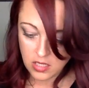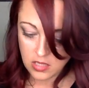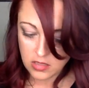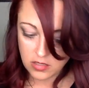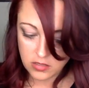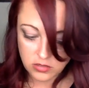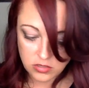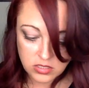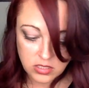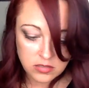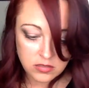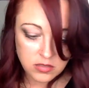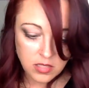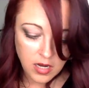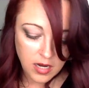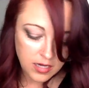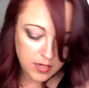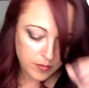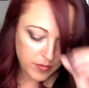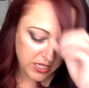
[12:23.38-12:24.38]
There's a
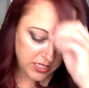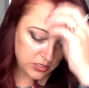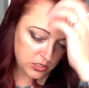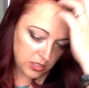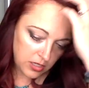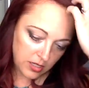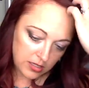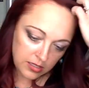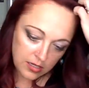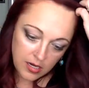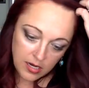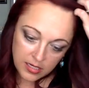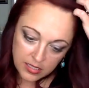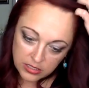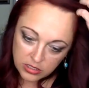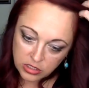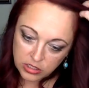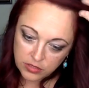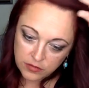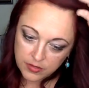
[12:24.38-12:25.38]
lot of major arcana
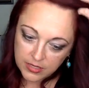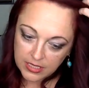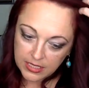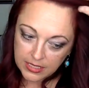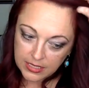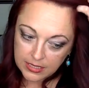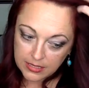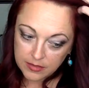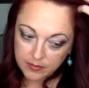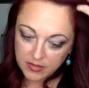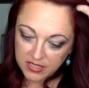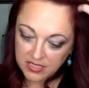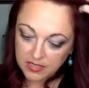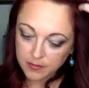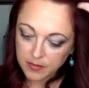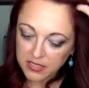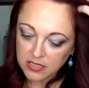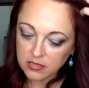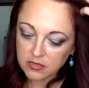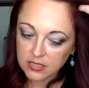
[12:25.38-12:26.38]
showing up,
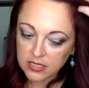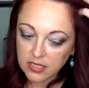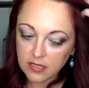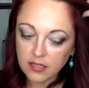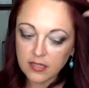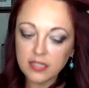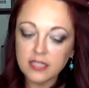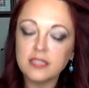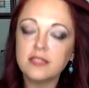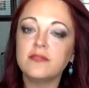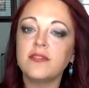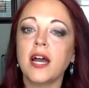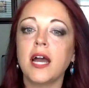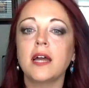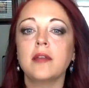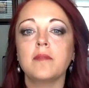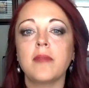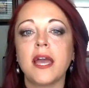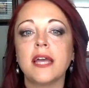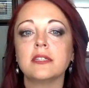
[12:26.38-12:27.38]
especially on the
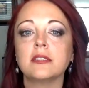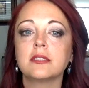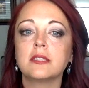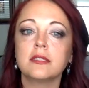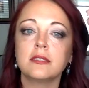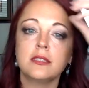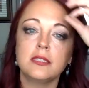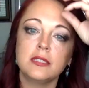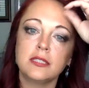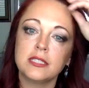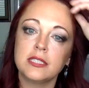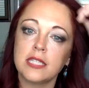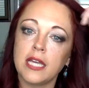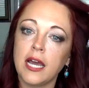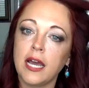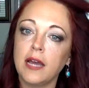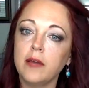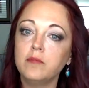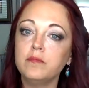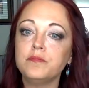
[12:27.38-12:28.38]
divine masculine
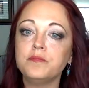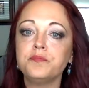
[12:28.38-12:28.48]
side.